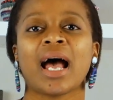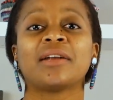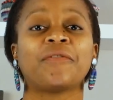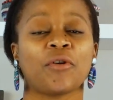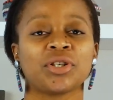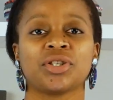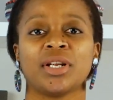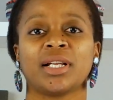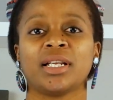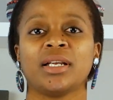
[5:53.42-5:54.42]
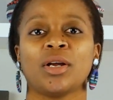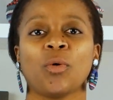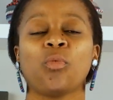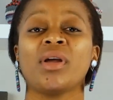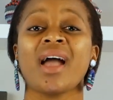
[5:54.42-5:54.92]
Unfortunately,
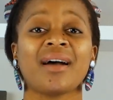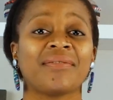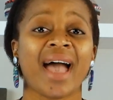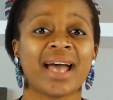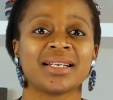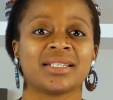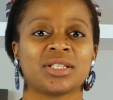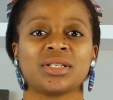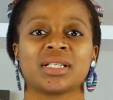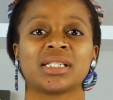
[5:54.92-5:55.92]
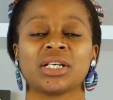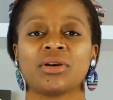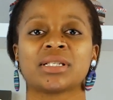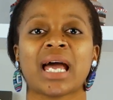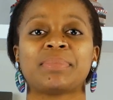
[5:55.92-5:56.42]
we have added to the
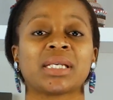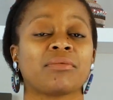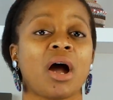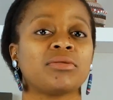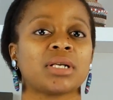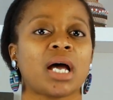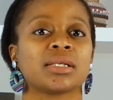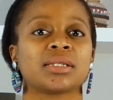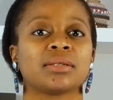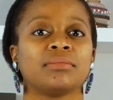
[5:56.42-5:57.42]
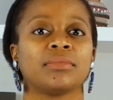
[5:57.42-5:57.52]
stereotypes around us